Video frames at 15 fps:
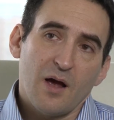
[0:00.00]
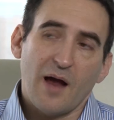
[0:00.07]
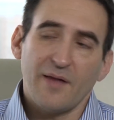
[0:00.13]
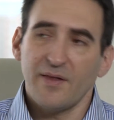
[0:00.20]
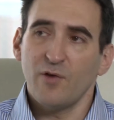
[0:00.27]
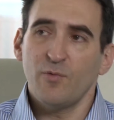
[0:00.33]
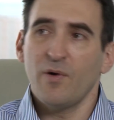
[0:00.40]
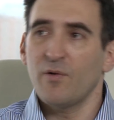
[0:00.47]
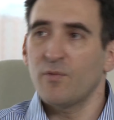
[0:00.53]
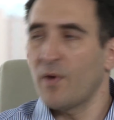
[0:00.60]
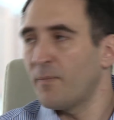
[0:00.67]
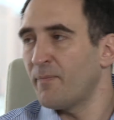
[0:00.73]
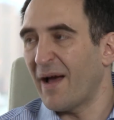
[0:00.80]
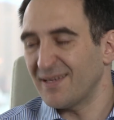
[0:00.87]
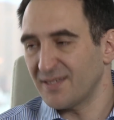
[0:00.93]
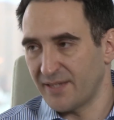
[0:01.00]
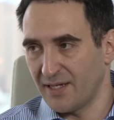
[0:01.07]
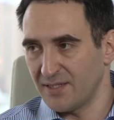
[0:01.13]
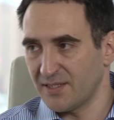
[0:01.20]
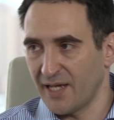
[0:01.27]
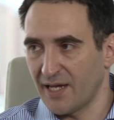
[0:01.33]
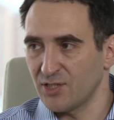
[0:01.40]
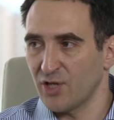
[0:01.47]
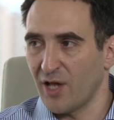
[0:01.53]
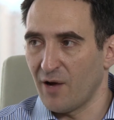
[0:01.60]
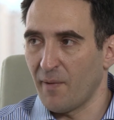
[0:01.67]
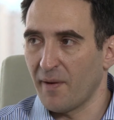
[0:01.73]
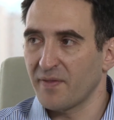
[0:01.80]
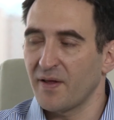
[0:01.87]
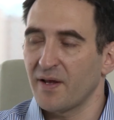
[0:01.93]
I think we're past that stage
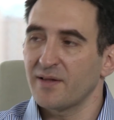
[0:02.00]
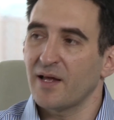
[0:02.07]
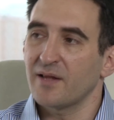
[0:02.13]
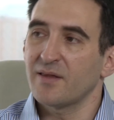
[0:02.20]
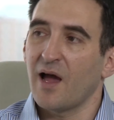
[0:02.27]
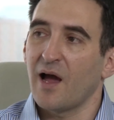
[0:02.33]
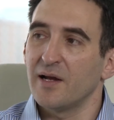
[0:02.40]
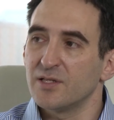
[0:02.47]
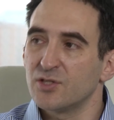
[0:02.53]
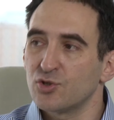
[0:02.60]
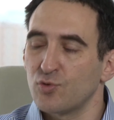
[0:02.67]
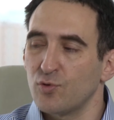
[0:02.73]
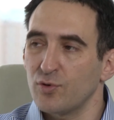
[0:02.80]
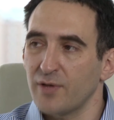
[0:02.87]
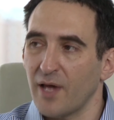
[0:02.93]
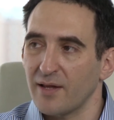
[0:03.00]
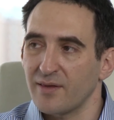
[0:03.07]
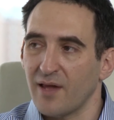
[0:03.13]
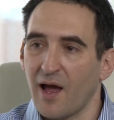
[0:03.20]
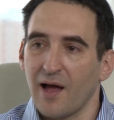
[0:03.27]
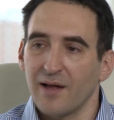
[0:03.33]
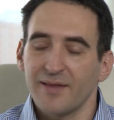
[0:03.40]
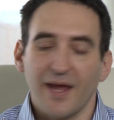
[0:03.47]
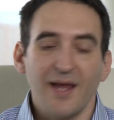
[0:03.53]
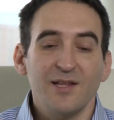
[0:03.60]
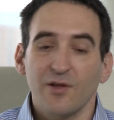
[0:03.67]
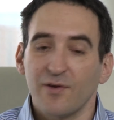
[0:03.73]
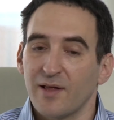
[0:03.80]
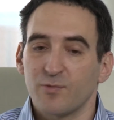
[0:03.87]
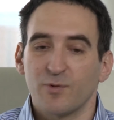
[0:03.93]
now. I think that it's true that the
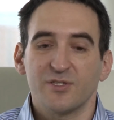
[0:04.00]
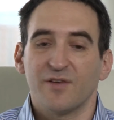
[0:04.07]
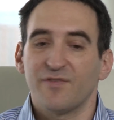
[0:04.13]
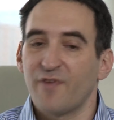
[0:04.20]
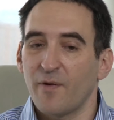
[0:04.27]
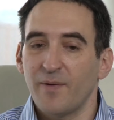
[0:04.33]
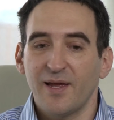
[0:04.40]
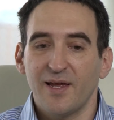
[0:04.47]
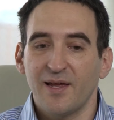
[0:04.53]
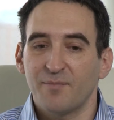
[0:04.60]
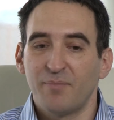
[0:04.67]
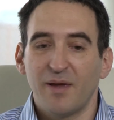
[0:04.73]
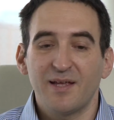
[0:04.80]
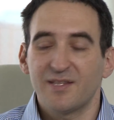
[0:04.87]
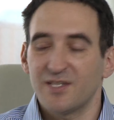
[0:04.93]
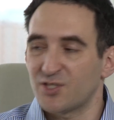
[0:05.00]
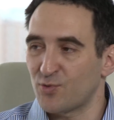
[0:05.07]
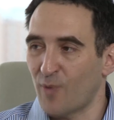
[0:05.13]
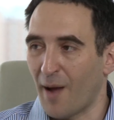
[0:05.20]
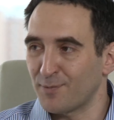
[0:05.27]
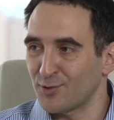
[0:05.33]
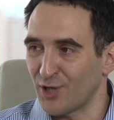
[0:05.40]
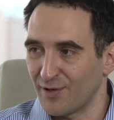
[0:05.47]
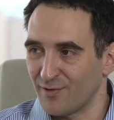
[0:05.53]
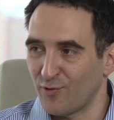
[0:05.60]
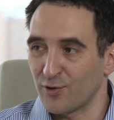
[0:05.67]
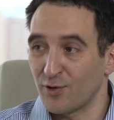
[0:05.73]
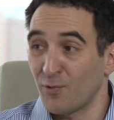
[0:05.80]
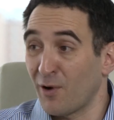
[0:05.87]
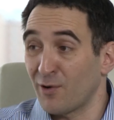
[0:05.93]
internet was a very big disruption
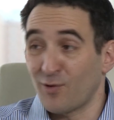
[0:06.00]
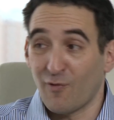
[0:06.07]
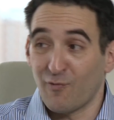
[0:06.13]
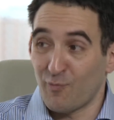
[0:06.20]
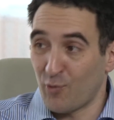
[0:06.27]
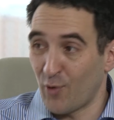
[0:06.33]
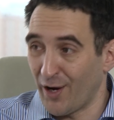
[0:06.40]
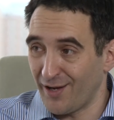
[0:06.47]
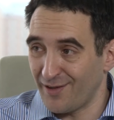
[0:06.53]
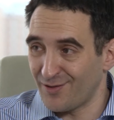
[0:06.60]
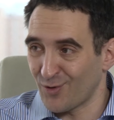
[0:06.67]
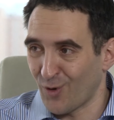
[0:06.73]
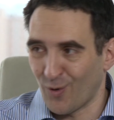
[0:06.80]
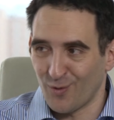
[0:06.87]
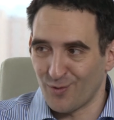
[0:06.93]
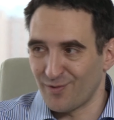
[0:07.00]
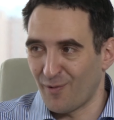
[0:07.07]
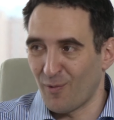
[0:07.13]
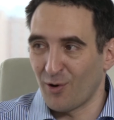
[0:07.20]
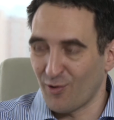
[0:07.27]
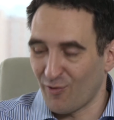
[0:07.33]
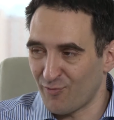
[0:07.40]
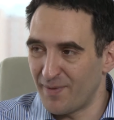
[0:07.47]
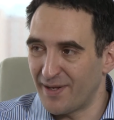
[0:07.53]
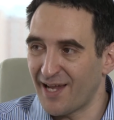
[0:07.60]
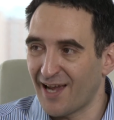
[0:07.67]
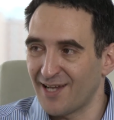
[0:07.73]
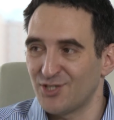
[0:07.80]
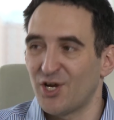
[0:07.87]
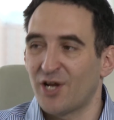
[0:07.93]
for the world of print or the world of
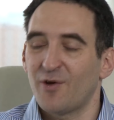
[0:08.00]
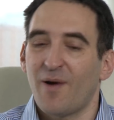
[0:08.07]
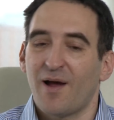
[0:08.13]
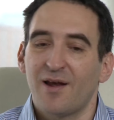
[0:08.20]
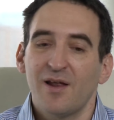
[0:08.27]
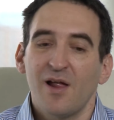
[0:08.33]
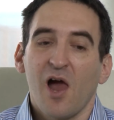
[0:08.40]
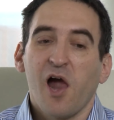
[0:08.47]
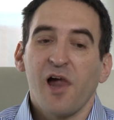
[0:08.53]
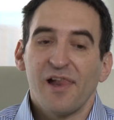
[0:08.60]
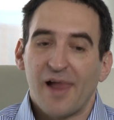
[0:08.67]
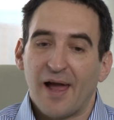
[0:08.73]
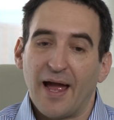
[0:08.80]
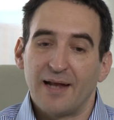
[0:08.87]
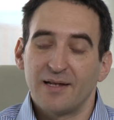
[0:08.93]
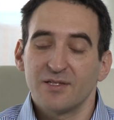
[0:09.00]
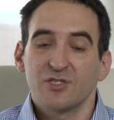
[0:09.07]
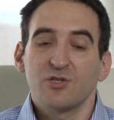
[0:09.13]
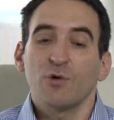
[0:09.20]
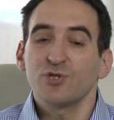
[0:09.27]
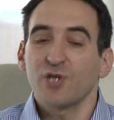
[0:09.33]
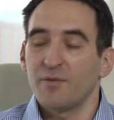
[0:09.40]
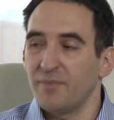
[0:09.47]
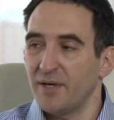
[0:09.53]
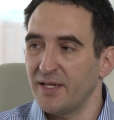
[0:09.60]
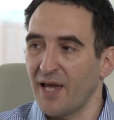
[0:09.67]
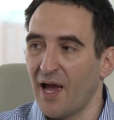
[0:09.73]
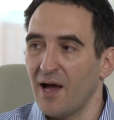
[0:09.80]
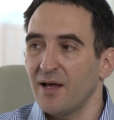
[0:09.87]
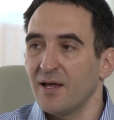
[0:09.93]
media in general, and social
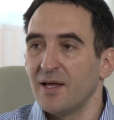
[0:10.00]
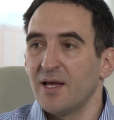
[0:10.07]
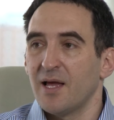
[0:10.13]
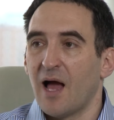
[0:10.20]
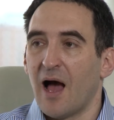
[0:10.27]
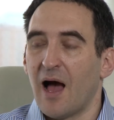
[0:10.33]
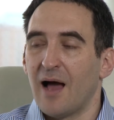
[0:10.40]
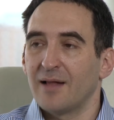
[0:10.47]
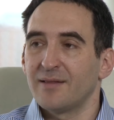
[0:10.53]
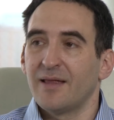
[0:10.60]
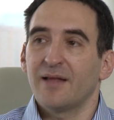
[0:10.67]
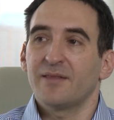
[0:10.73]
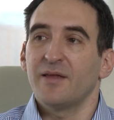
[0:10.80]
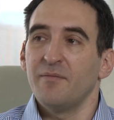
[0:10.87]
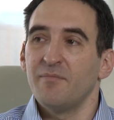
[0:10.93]
media that